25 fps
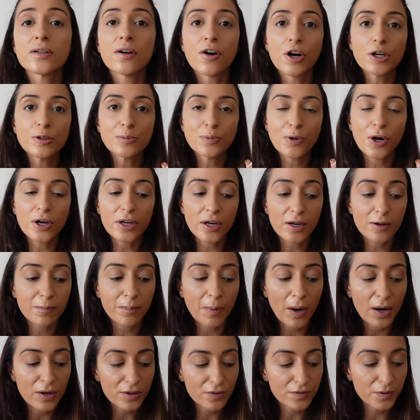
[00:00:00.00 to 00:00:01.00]
Third product
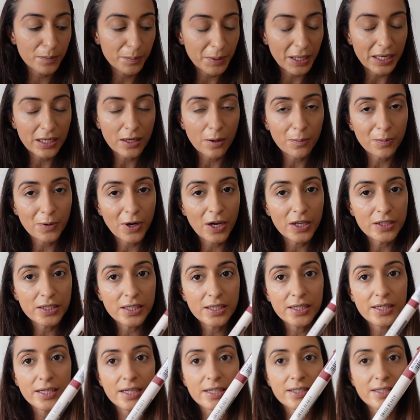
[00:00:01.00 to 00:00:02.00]
part of the Makeup Rani
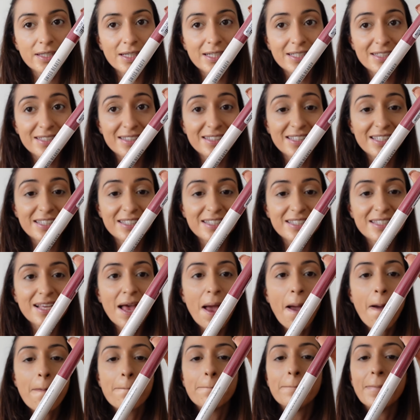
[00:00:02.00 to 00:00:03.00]
kit is this
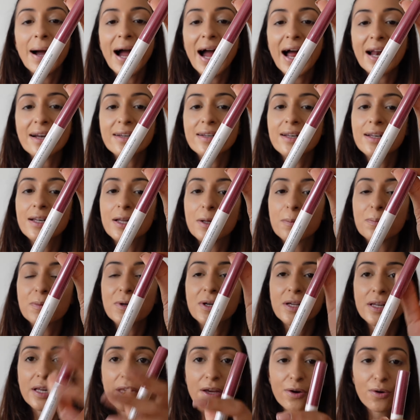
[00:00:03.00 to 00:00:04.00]
matte lip
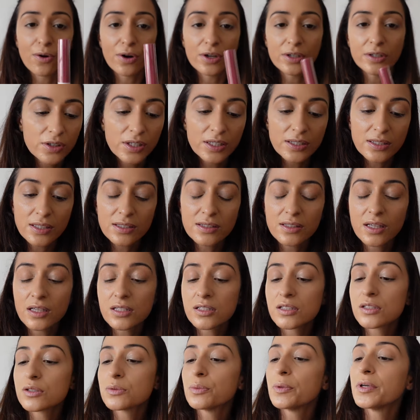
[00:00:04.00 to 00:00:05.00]
crayon. This is the
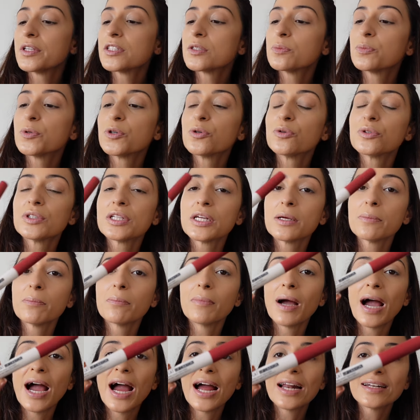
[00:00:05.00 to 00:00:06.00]
Swiss Beauty
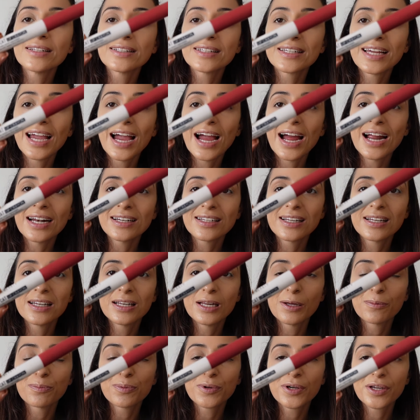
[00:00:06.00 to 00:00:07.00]
matte cat
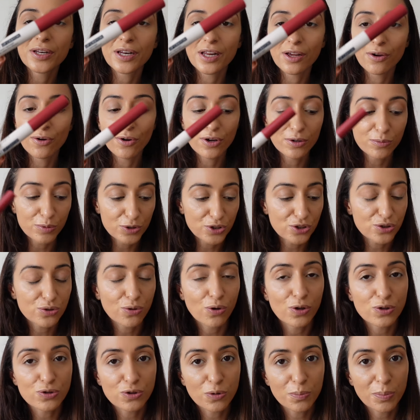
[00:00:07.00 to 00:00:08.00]
lip crayon, which is
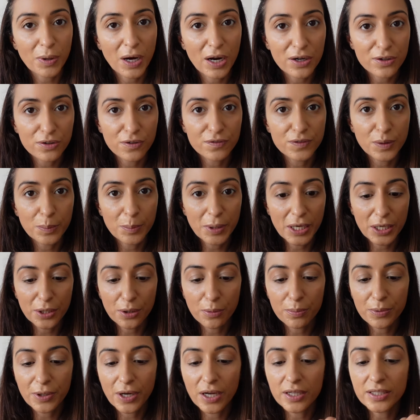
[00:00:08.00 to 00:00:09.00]
also part of the
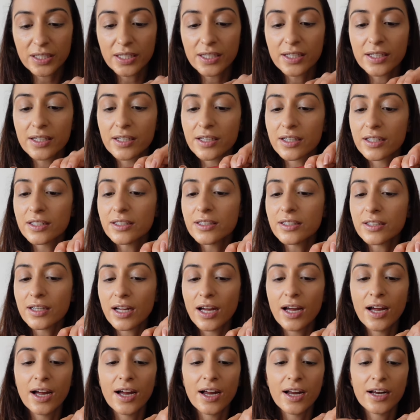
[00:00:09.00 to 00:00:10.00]
Makeup Rani kit.
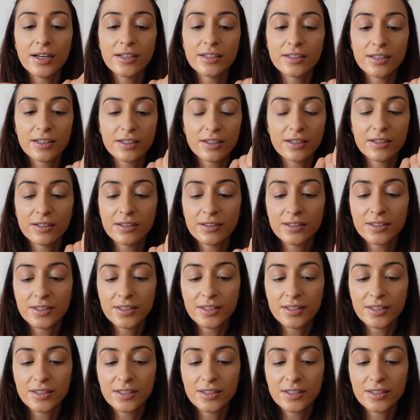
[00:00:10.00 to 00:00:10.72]
And how